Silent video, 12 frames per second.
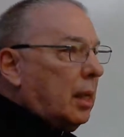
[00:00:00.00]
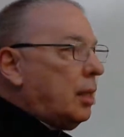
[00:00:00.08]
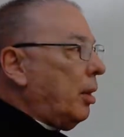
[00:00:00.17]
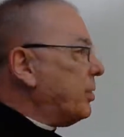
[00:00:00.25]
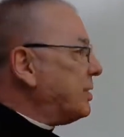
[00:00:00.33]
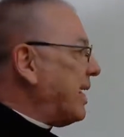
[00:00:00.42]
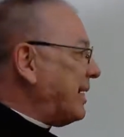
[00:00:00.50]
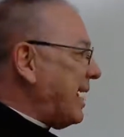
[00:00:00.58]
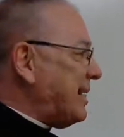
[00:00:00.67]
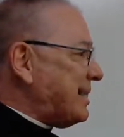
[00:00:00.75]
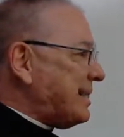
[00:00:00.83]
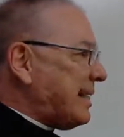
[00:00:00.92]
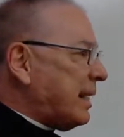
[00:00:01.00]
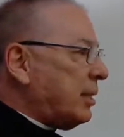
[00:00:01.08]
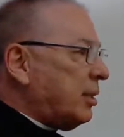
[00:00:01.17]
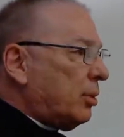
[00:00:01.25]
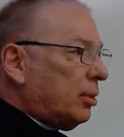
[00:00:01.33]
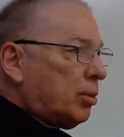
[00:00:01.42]
there was not a
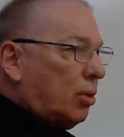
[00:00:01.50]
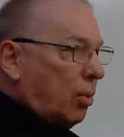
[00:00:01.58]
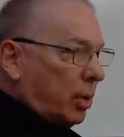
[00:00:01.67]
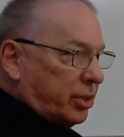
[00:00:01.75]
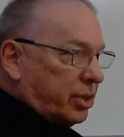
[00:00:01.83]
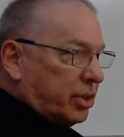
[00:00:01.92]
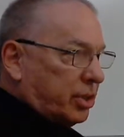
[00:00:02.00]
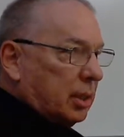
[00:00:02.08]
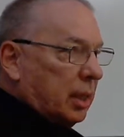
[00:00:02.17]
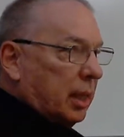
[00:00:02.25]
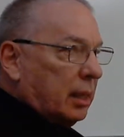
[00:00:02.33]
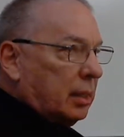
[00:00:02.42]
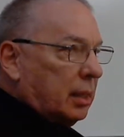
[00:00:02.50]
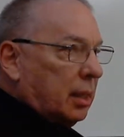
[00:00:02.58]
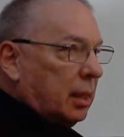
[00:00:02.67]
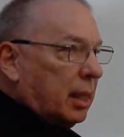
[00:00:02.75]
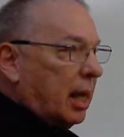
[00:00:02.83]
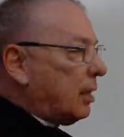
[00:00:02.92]
single course in
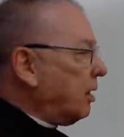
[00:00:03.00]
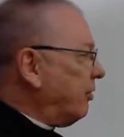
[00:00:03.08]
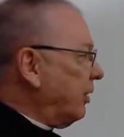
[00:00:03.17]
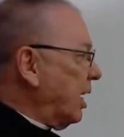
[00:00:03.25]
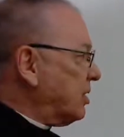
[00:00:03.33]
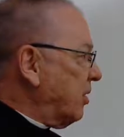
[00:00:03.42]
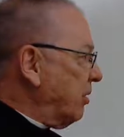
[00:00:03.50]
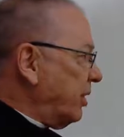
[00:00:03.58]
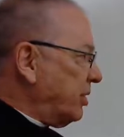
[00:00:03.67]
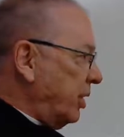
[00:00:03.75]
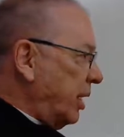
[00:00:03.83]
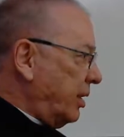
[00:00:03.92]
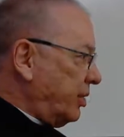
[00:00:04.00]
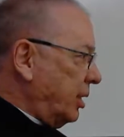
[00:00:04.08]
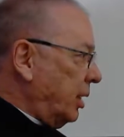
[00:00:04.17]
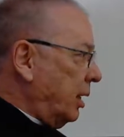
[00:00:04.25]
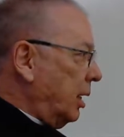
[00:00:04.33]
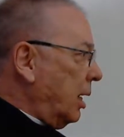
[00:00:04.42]
Catholic philosophy of education.
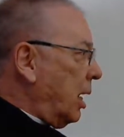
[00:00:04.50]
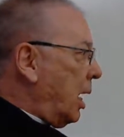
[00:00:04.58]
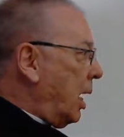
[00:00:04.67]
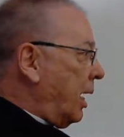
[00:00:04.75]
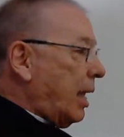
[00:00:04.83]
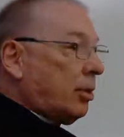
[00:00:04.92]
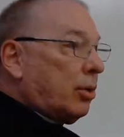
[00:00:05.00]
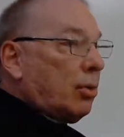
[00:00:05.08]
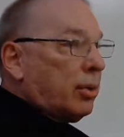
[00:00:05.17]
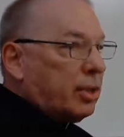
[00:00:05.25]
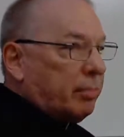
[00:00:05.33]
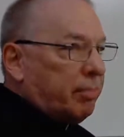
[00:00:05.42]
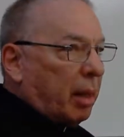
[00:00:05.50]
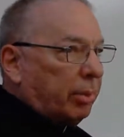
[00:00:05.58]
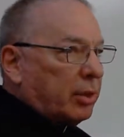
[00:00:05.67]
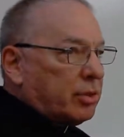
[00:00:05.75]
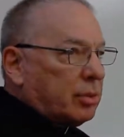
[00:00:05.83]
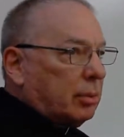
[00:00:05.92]
I had a course in
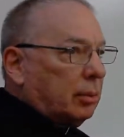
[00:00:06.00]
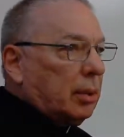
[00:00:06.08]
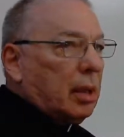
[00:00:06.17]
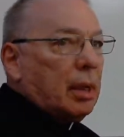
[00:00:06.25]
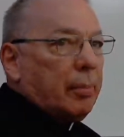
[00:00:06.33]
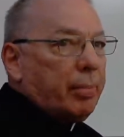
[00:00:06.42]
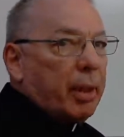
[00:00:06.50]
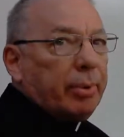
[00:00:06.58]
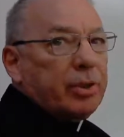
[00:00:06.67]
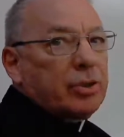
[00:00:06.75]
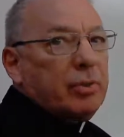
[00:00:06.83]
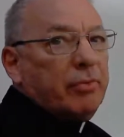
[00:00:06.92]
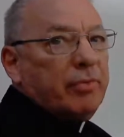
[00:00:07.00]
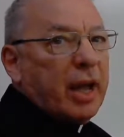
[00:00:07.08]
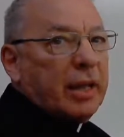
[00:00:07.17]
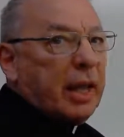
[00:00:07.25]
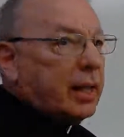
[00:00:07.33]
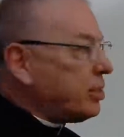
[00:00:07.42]
public school law, public school
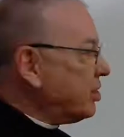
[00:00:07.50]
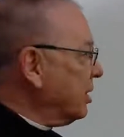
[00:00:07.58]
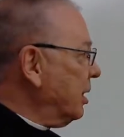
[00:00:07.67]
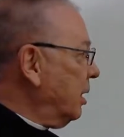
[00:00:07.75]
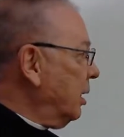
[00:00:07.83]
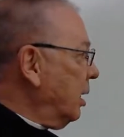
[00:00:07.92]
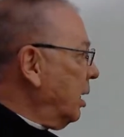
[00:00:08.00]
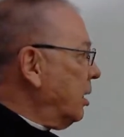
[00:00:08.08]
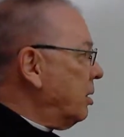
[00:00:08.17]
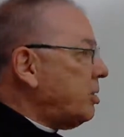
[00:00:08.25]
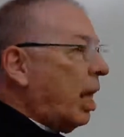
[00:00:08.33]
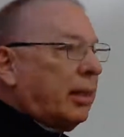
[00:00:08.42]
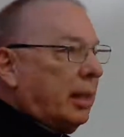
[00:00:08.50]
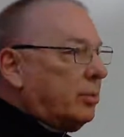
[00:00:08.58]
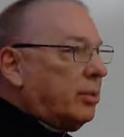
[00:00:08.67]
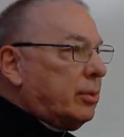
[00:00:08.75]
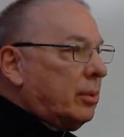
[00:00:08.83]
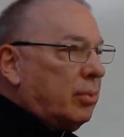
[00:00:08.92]
finance, nothing
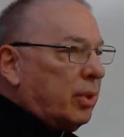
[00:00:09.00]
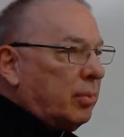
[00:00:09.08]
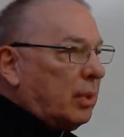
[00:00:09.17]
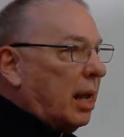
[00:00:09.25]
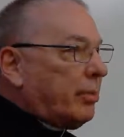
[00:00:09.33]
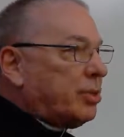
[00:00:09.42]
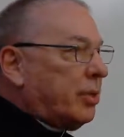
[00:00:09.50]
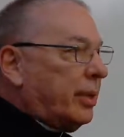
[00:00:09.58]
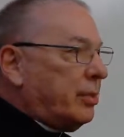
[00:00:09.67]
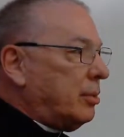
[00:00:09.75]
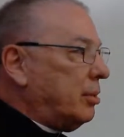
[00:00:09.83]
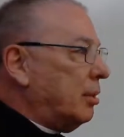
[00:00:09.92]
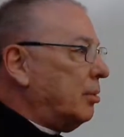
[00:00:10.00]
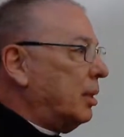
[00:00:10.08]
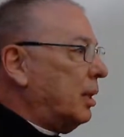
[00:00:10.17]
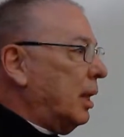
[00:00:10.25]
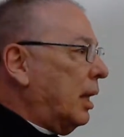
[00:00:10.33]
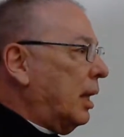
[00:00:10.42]
to do with what I was going to do
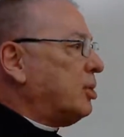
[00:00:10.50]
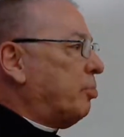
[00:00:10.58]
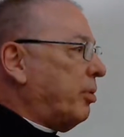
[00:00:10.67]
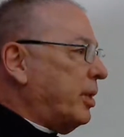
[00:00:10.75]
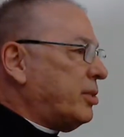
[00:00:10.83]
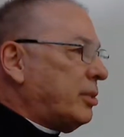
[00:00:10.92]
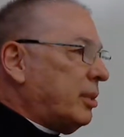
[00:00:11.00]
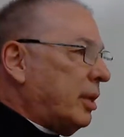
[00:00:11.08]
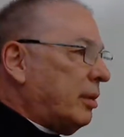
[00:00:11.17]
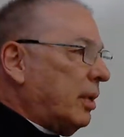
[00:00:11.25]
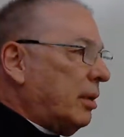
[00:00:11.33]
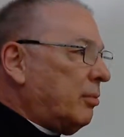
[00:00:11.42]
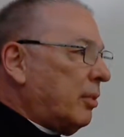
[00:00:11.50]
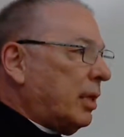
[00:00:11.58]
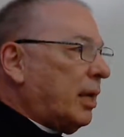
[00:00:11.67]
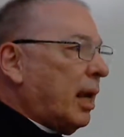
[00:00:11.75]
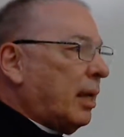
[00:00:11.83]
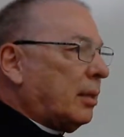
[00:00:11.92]
as a priest in
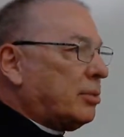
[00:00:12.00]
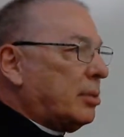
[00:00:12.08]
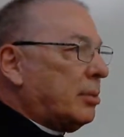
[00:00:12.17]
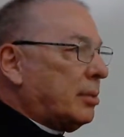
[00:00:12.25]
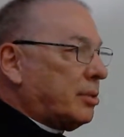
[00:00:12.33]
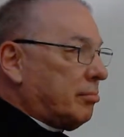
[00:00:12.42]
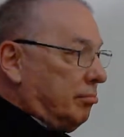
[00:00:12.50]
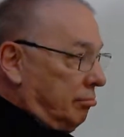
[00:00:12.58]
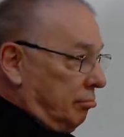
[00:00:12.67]
running Catholic schools.